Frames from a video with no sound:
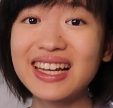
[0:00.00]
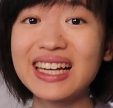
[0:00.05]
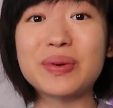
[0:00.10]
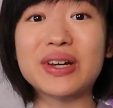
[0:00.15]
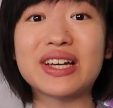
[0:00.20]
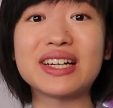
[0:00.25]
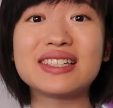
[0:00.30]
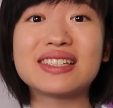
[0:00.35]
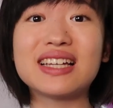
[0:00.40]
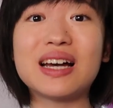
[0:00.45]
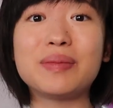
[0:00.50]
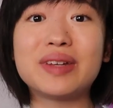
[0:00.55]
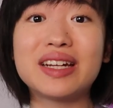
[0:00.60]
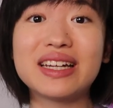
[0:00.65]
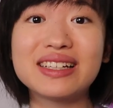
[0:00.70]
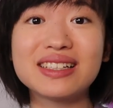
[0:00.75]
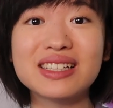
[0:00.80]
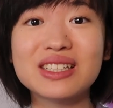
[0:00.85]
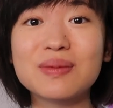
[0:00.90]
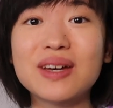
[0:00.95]
Because I'm an
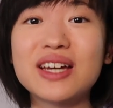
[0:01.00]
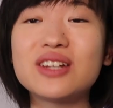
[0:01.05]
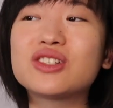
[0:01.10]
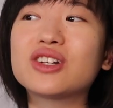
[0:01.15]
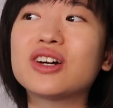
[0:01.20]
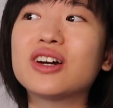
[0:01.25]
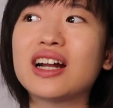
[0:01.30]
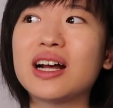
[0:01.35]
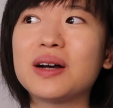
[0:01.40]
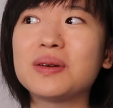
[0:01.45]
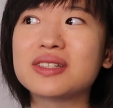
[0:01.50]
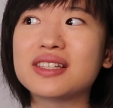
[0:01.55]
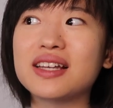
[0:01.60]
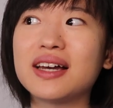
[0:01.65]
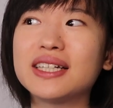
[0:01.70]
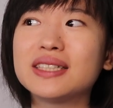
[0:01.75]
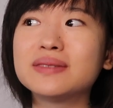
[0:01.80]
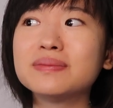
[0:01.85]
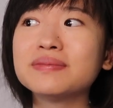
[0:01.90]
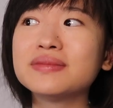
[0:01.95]
English major and I was
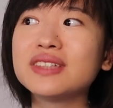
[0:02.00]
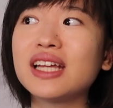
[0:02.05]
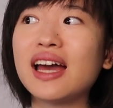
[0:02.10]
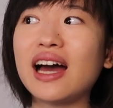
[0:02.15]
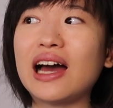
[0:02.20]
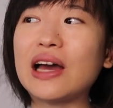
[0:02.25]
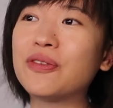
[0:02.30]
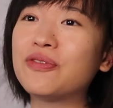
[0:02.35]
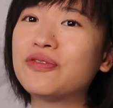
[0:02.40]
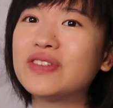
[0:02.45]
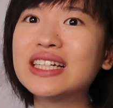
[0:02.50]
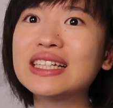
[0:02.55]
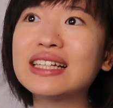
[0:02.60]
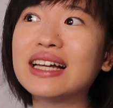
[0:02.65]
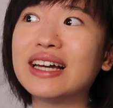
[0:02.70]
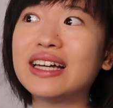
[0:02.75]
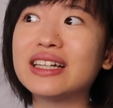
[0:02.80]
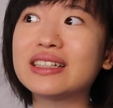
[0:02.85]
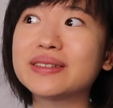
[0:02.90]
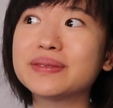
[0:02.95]
like, I feel
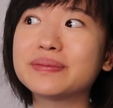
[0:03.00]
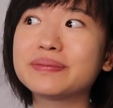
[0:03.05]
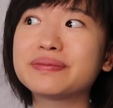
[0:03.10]
like